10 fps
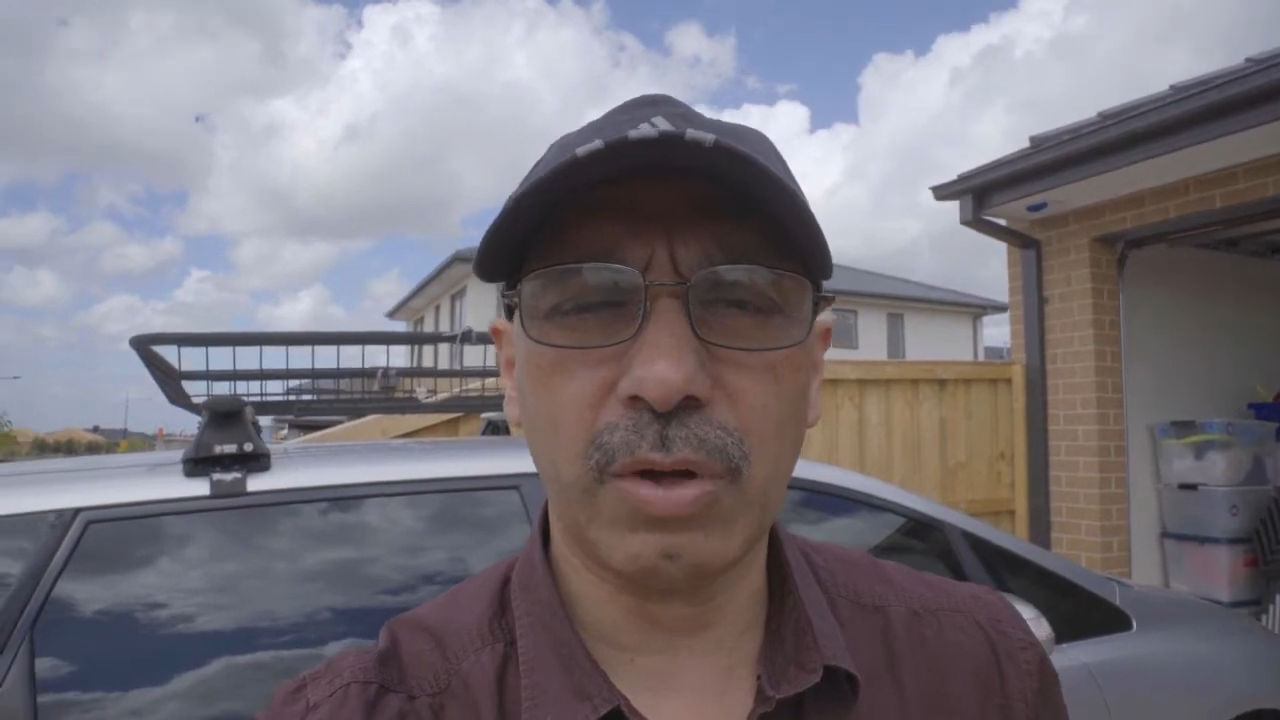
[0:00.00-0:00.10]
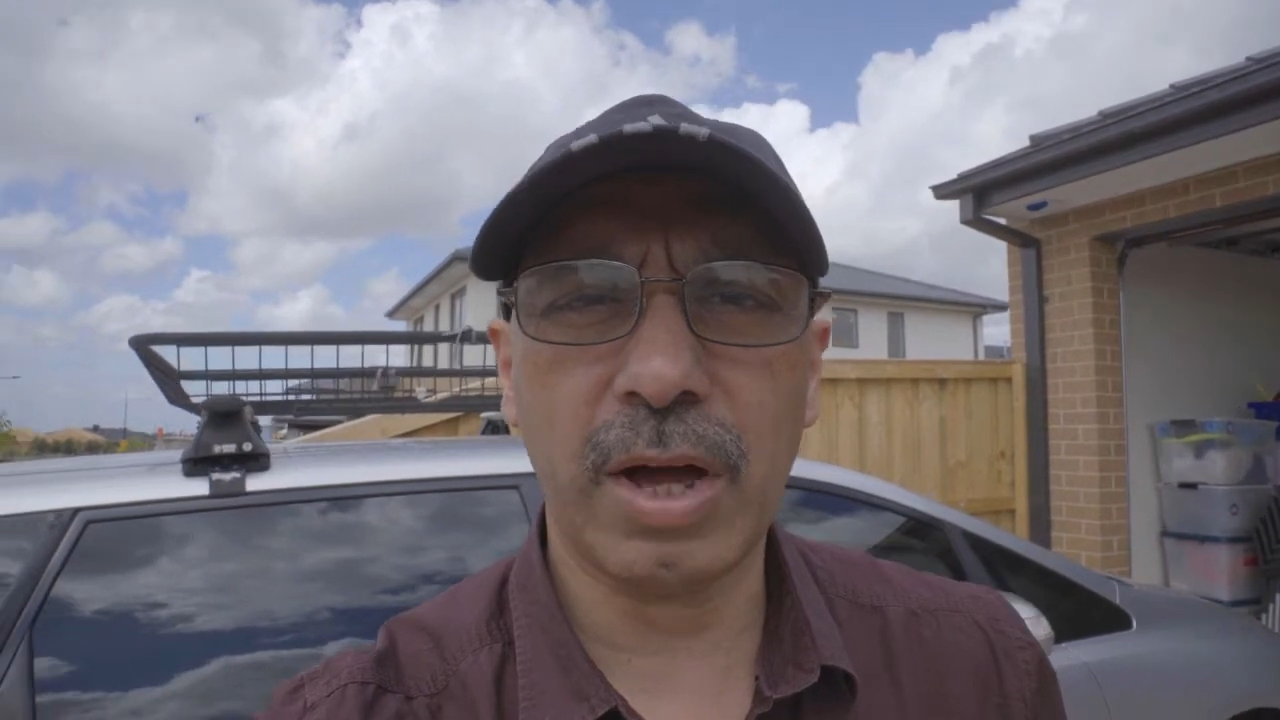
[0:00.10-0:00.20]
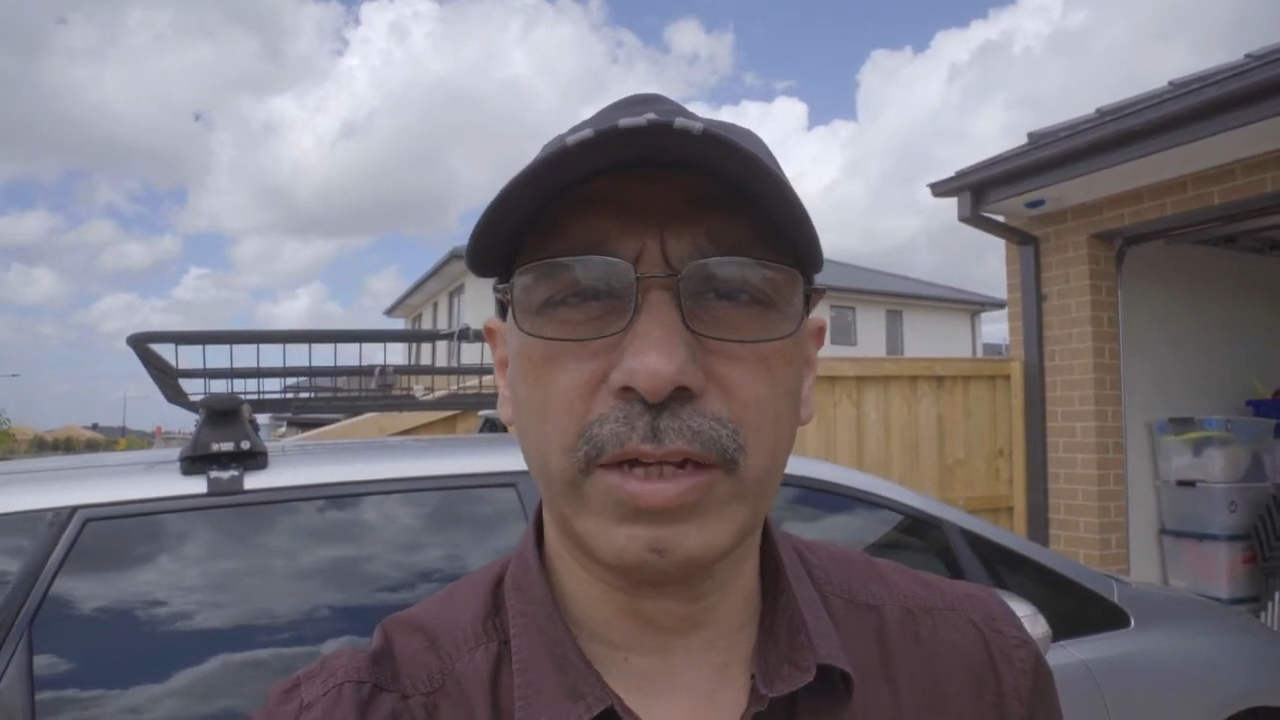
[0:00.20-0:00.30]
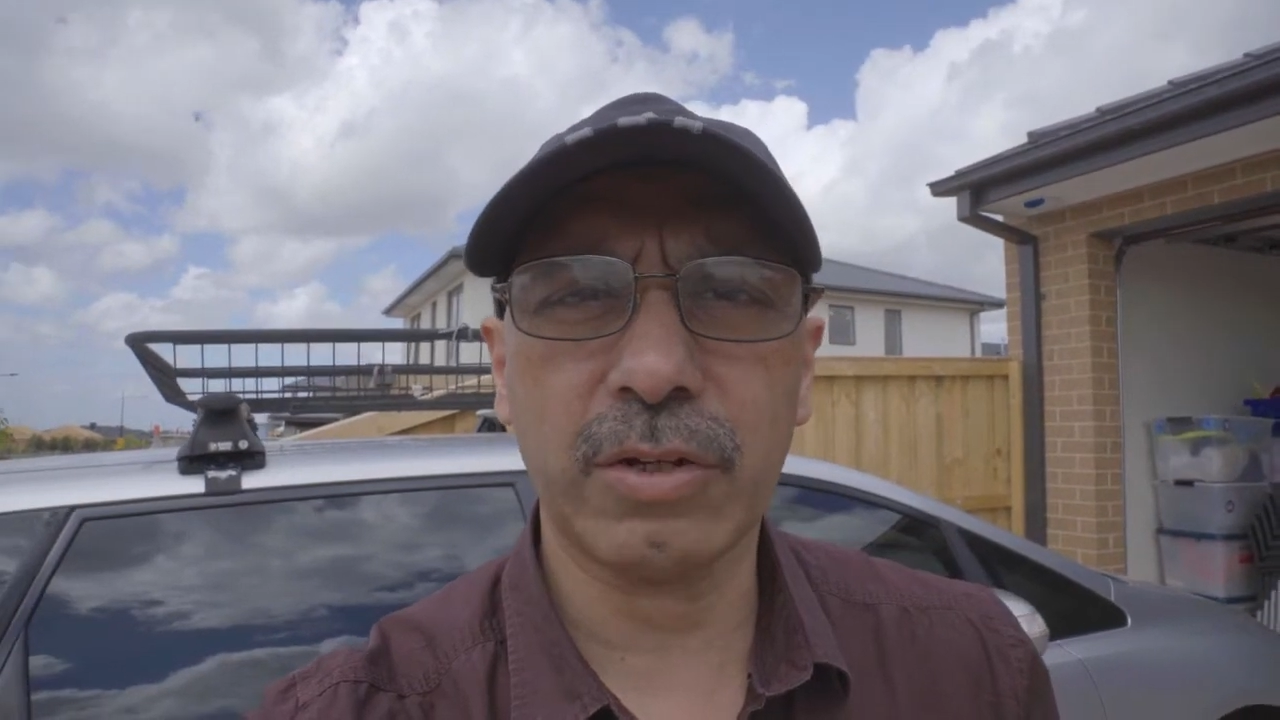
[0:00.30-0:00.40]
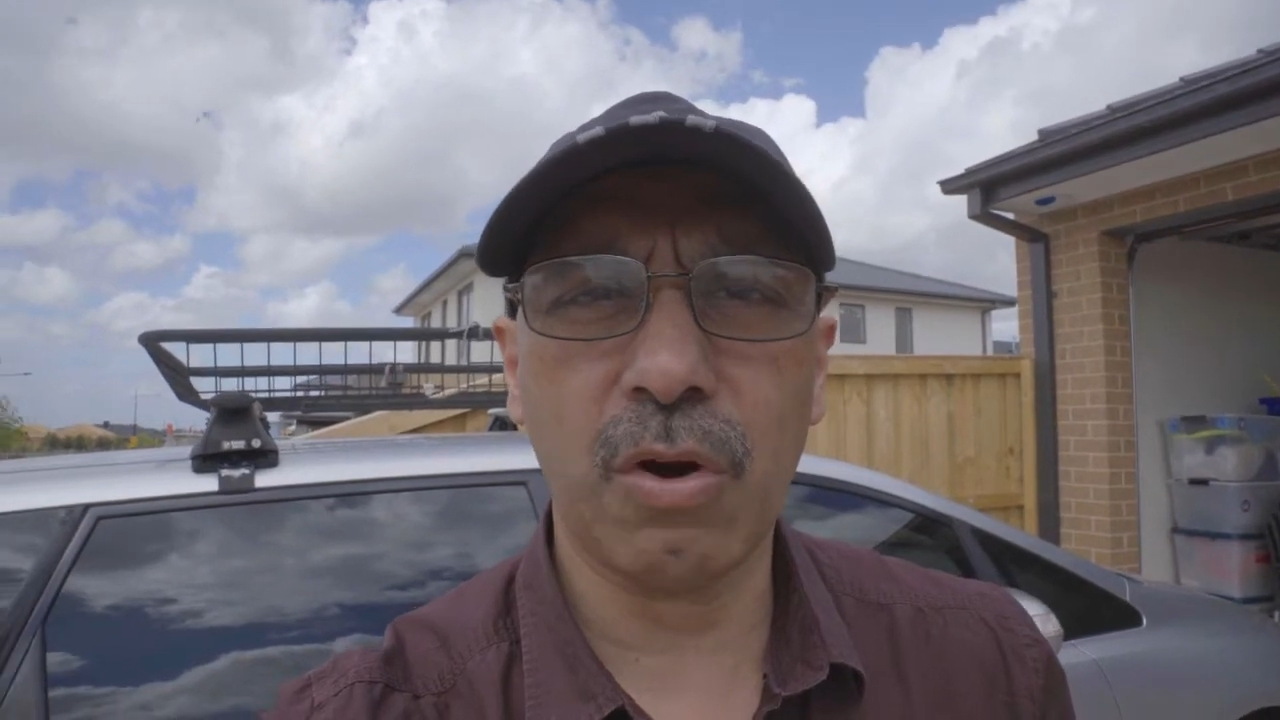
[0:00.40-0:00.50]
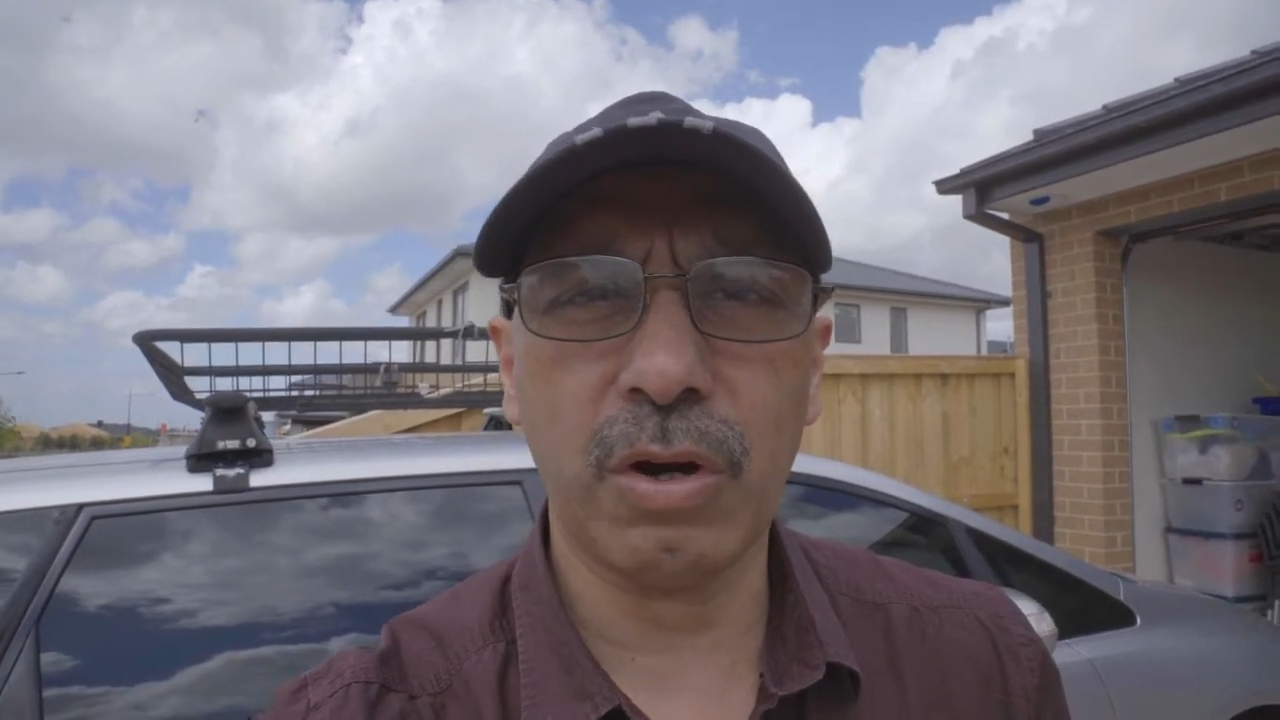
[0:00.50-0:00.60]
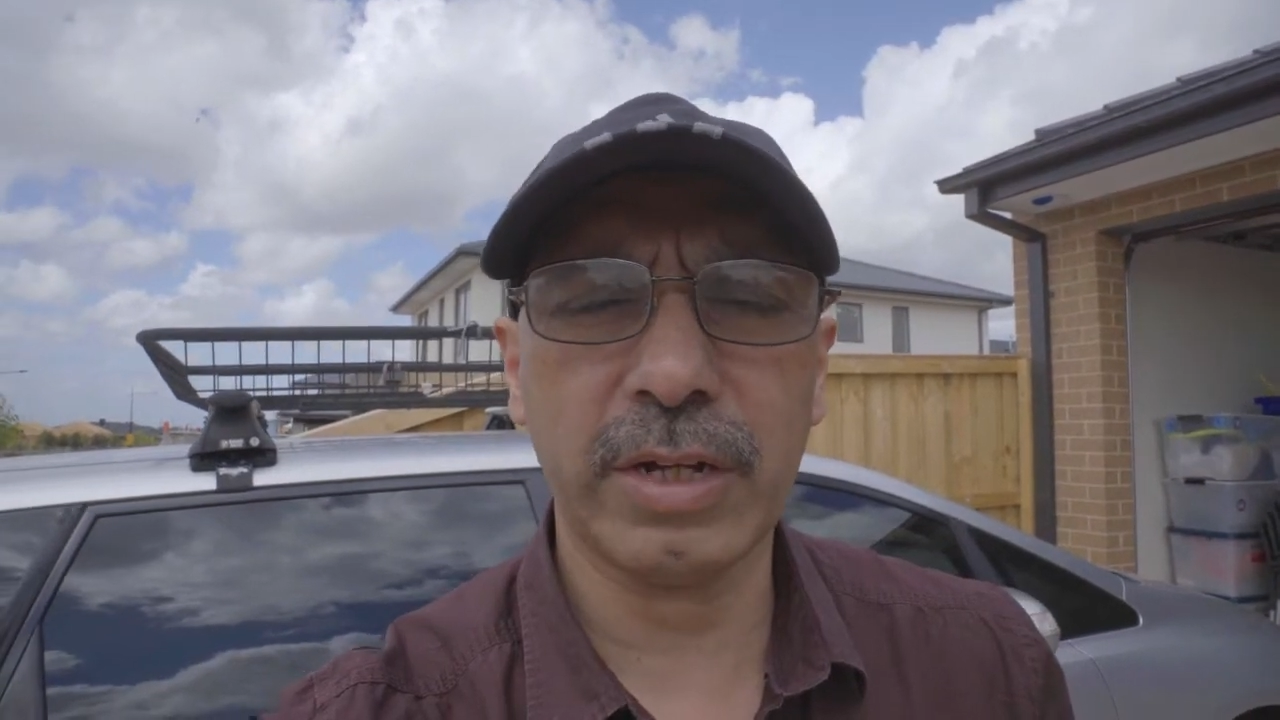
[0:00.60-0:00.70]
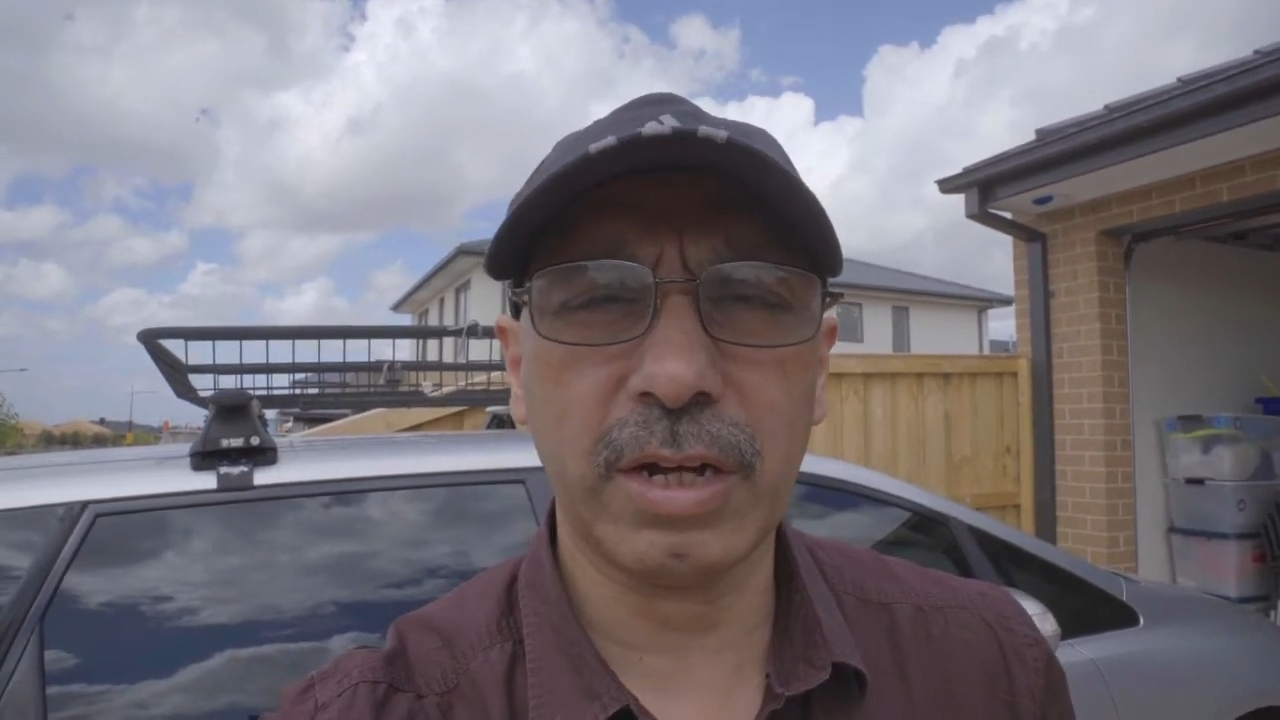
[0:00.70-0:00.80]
I called